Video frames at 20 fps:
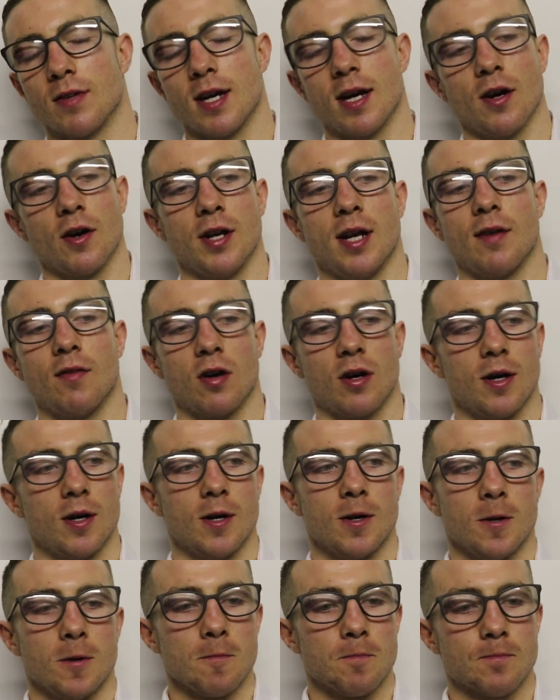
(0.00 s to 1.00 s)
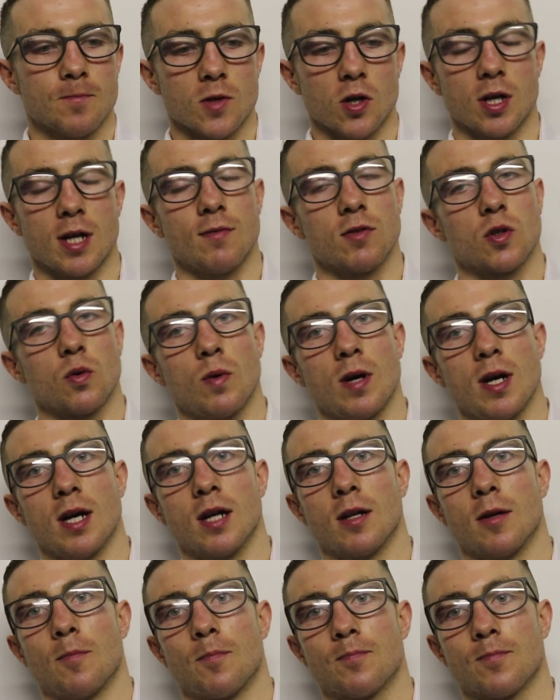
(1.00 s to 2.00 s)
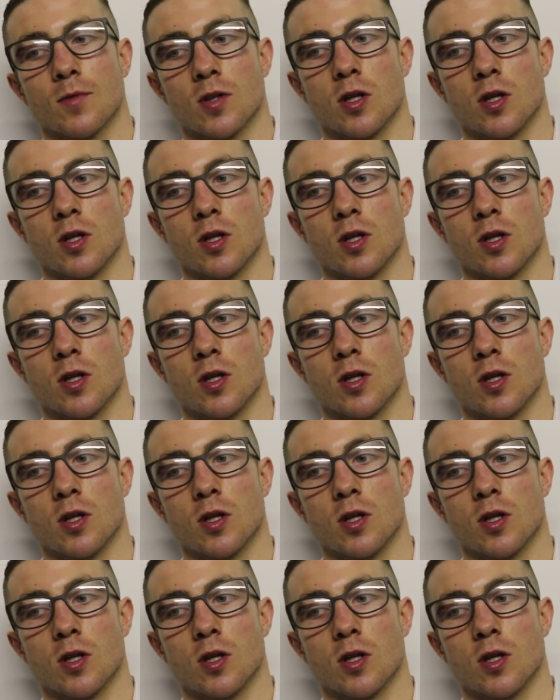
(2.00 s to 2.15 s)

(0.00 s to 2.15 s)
Yeah, I never, I never do well.